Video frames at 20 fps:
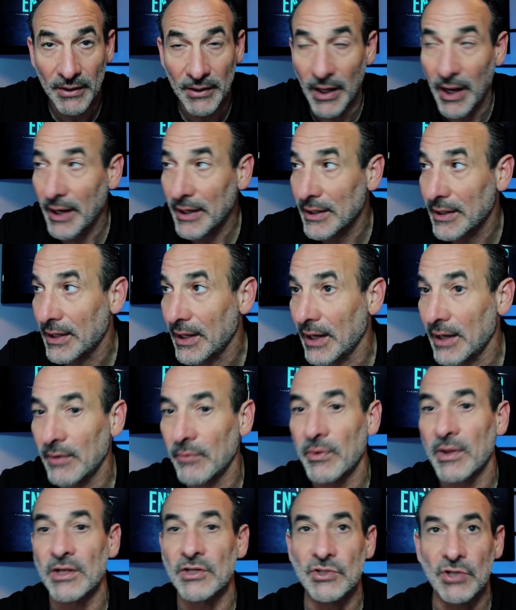Now, I get it.
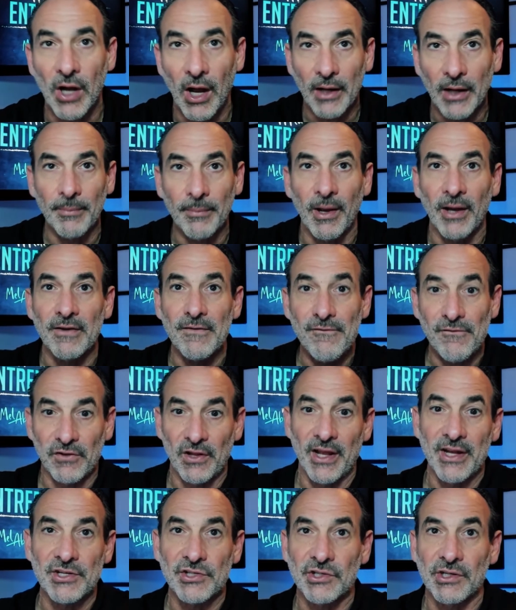We can talk about
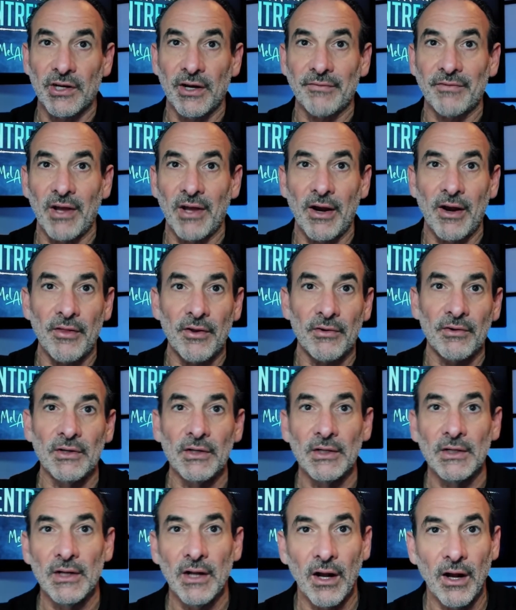inflation. I've got
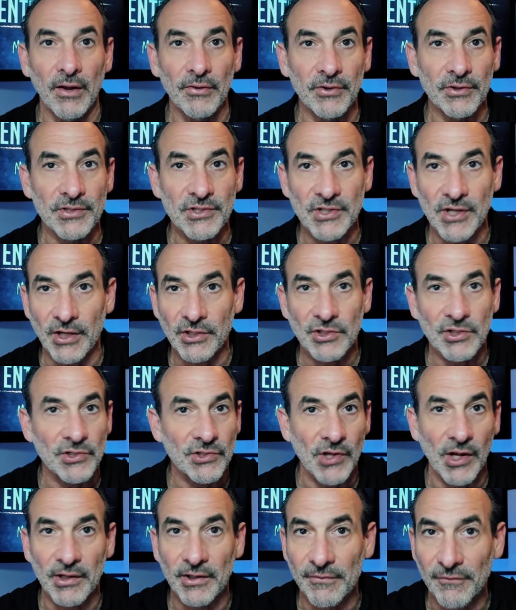other sessions
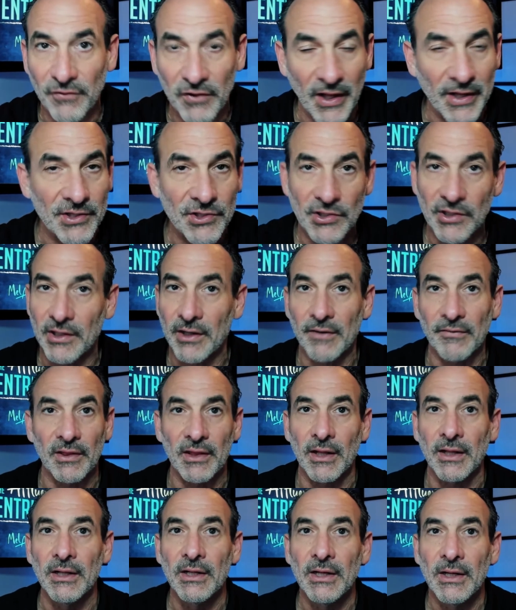on inflation and
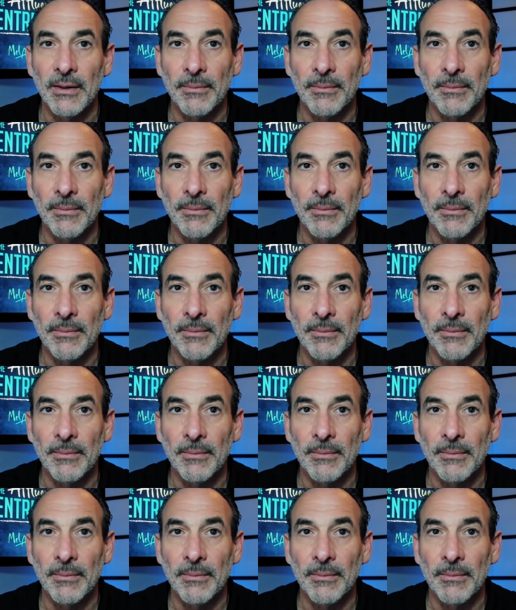everything.